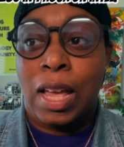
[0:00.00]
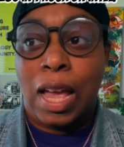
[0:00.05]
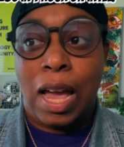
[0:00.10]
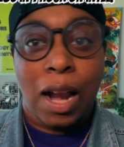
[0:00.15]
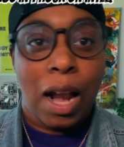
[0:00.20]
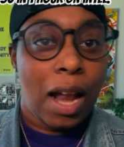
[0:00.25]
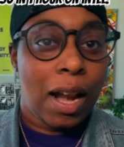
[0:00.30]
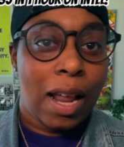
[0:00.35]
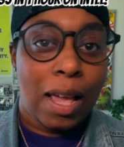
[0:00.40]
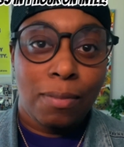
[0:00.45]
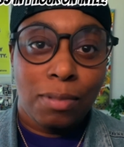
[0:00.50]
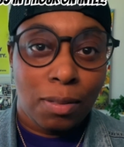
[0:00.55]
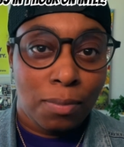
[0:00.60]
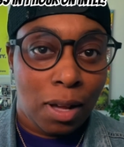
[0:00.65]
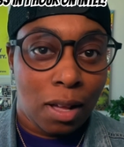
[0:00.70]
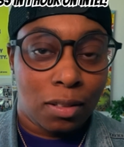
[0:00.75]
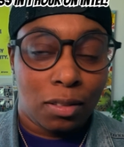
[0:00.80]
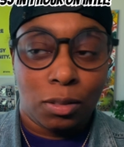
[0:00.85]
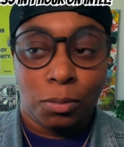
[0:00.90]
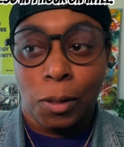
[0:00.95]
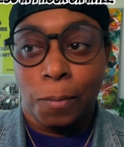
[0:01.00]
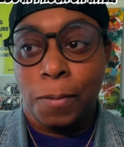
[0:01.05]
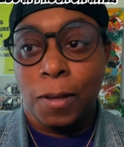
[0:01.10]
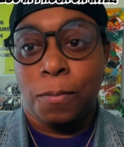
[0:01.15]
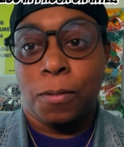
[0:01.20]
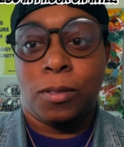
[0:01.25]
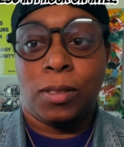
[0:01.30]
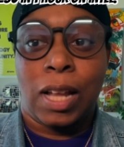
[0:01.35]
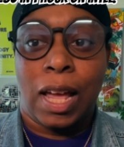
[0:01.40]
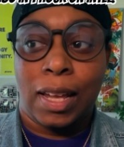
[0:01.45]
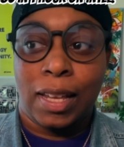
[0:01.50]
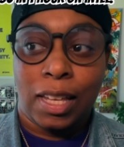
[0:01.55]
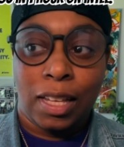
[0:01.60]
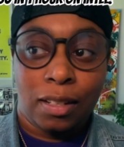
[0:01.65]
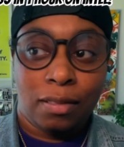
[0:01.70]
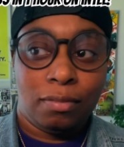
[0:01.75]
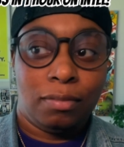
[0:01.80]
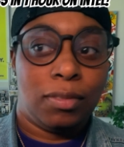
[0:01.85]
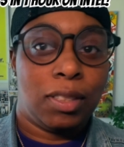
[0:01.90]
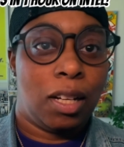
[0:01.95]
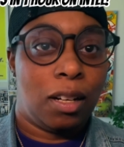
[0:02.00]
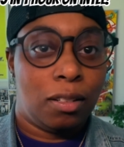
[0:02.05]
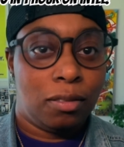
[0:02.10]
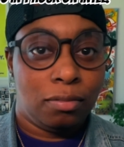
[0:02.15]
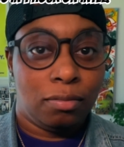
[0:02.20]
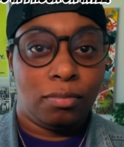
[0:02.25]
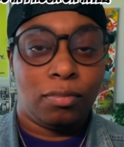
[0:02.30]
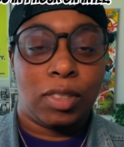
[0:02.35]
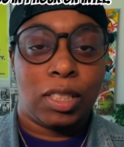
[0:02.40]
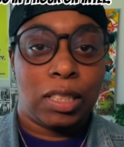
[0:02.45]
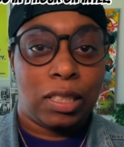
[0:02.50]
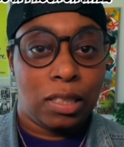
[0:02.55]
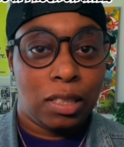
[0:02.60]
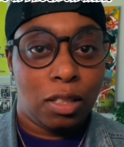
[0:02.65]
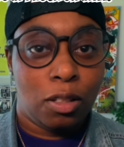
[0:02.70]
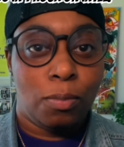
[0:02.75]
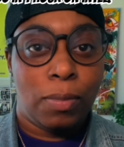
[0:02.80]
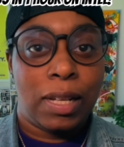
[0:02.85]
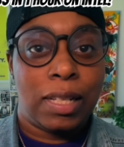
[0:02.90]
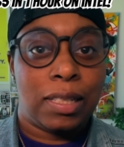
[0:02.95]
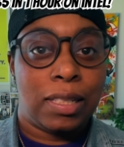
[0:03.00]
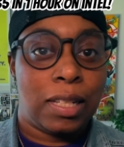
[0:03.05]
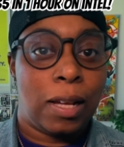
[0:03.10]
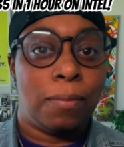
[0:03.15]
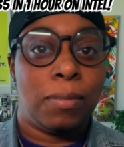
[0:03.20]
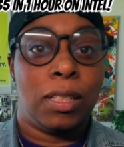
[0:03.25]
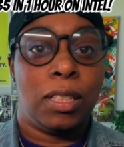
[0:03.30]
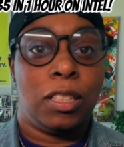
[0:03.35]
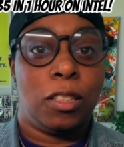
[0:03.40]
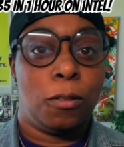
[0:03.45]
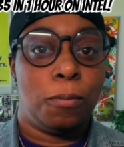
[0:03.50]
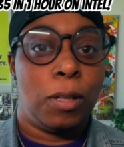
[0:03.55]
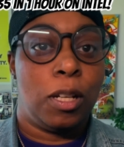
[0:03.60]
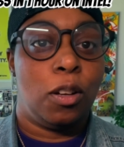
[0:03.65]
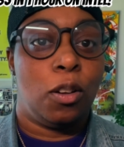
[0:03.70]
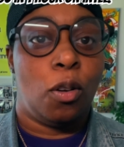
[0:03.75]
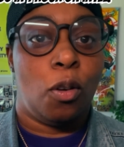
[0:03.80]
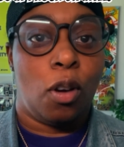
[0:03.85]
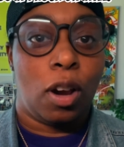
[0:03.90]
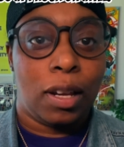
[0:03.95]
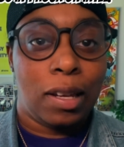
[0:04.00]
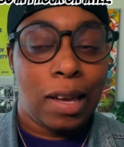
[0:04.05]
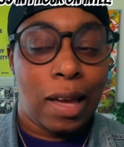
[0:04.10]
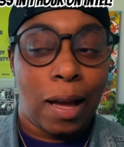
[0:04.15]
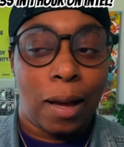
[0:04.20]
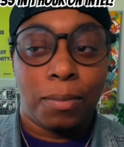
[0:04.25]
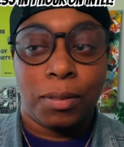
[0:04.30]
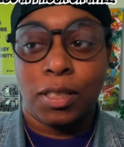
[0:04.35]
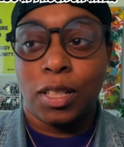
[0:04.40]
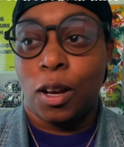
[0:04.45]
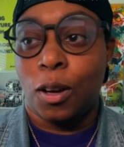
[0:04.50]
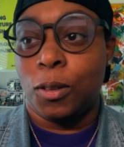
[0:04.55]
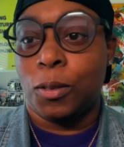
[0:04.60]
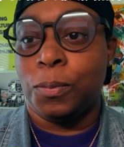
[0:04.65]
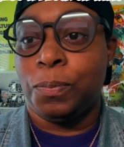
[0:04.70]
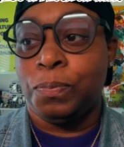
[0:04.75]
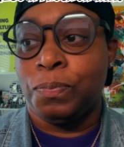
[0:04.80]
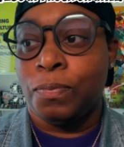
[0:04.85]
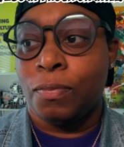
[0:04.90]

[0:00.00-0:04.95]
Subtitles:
And I named some others, but people like, a little bit something, a little bit lower cap. So